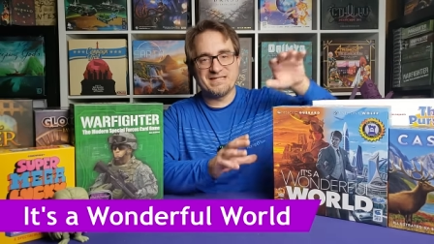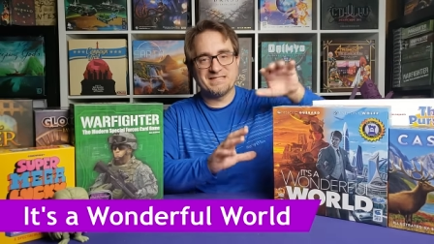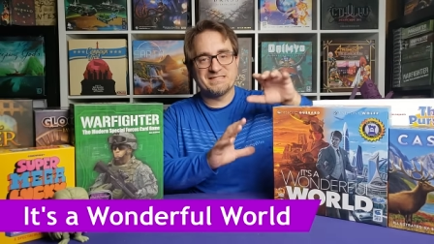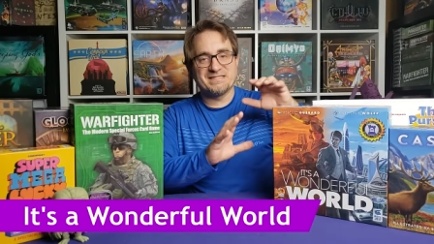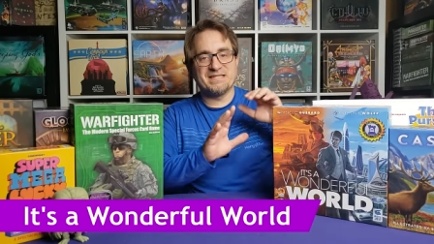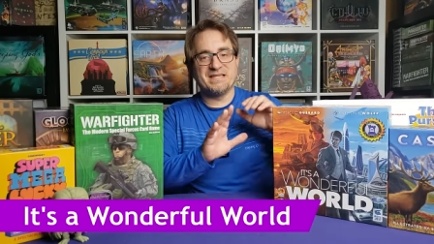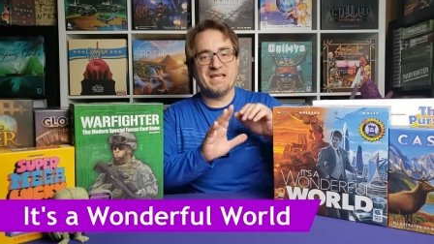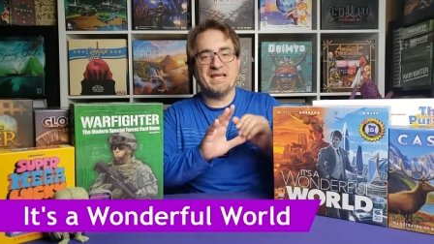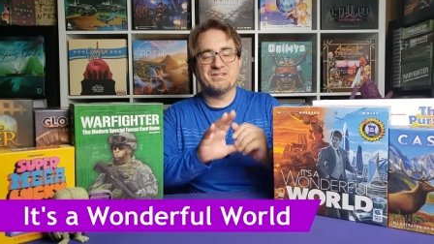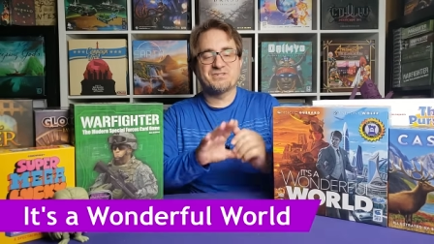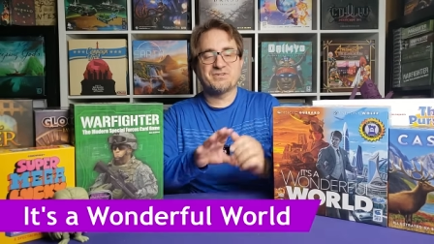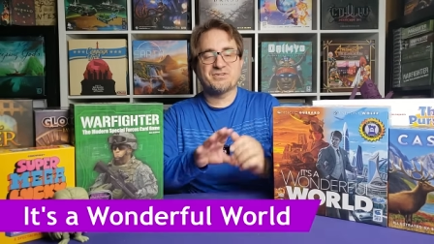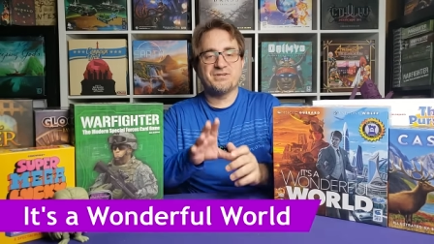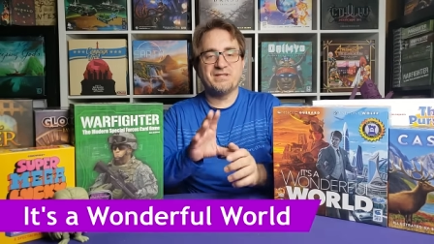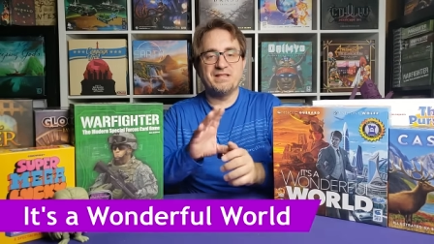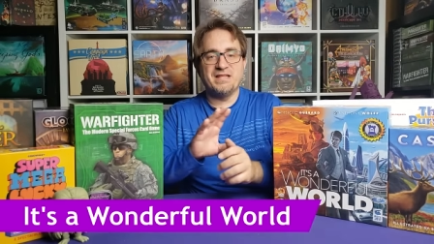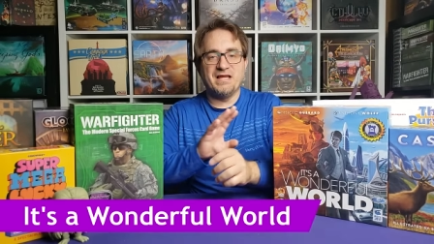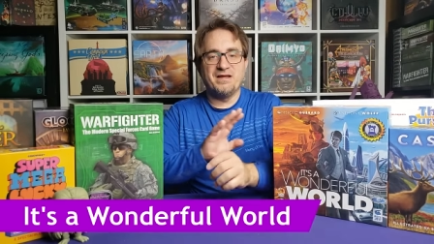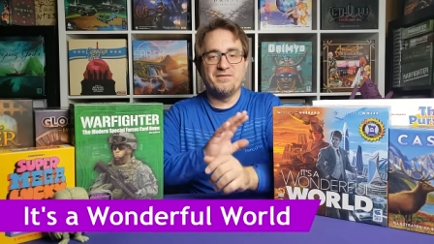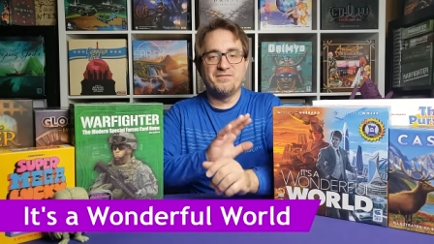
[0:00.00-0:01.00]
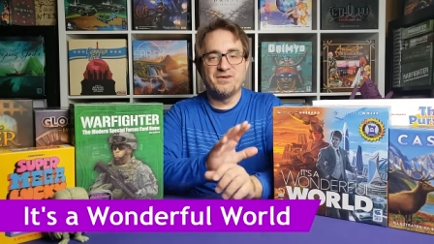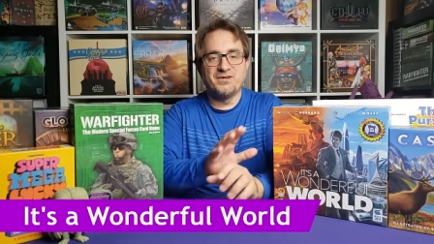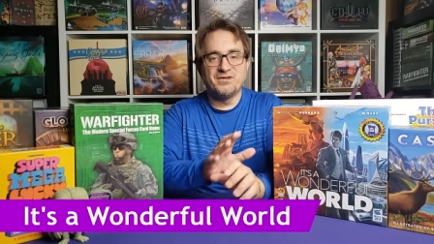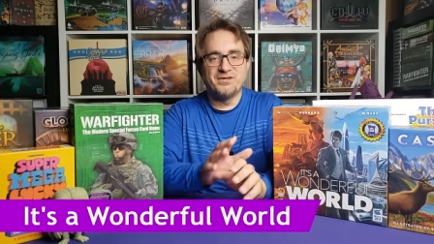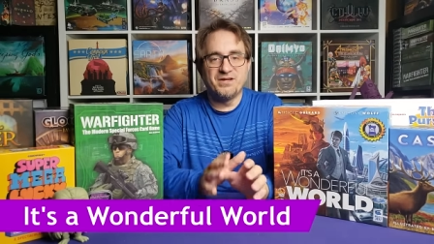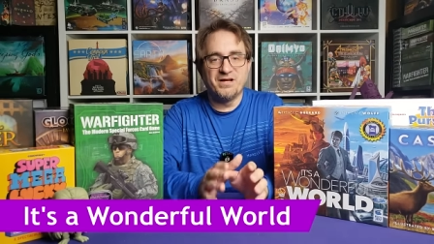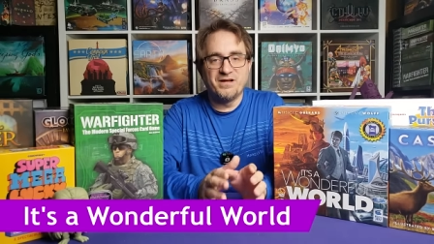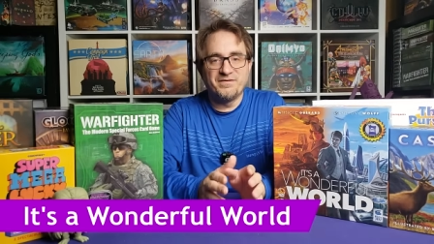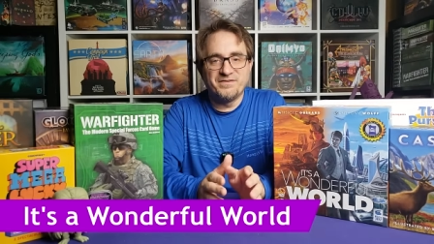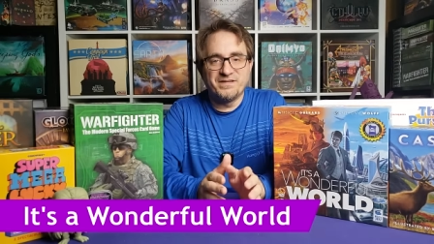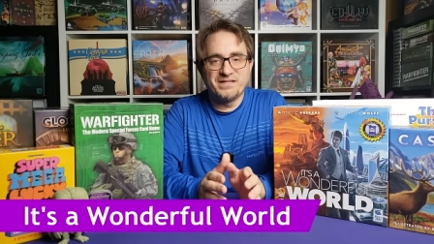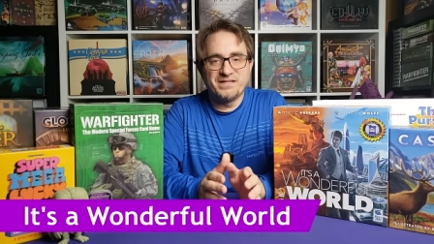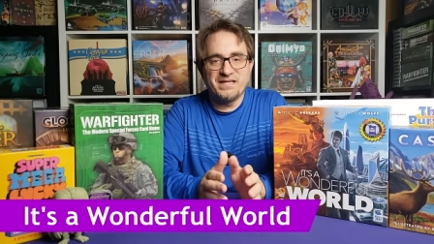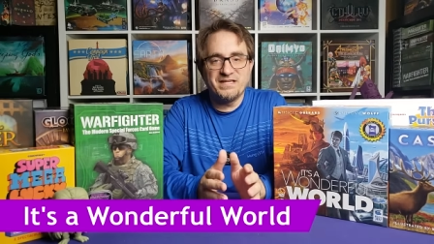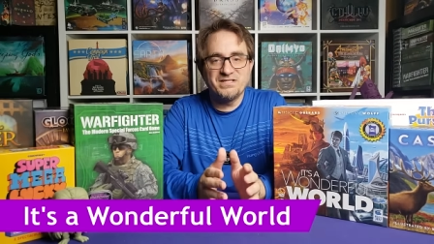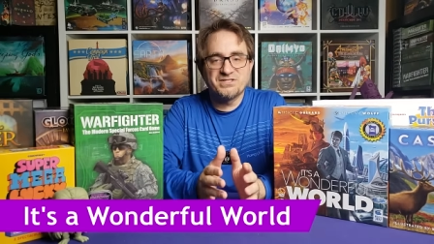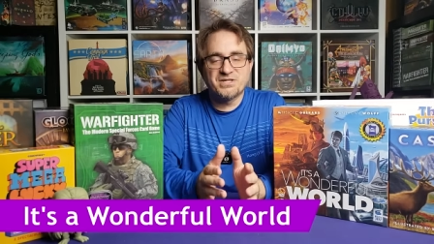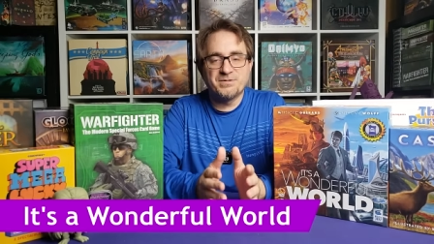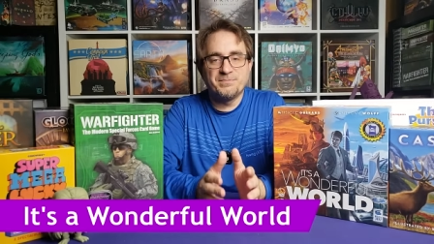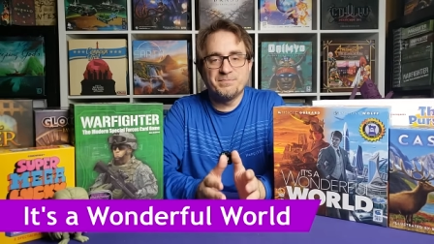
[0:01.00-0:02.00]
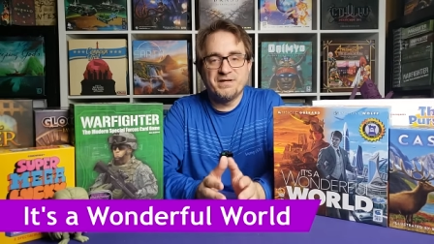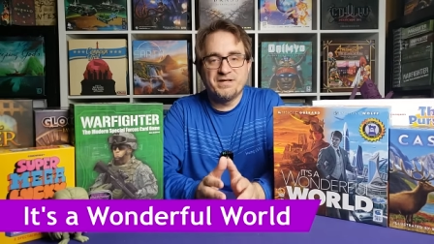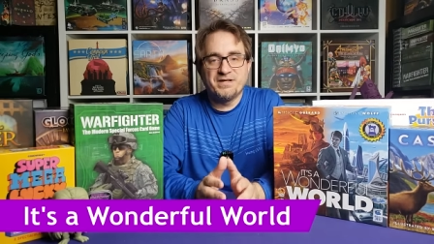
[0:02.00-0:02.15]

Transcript: It's an entry level of an engine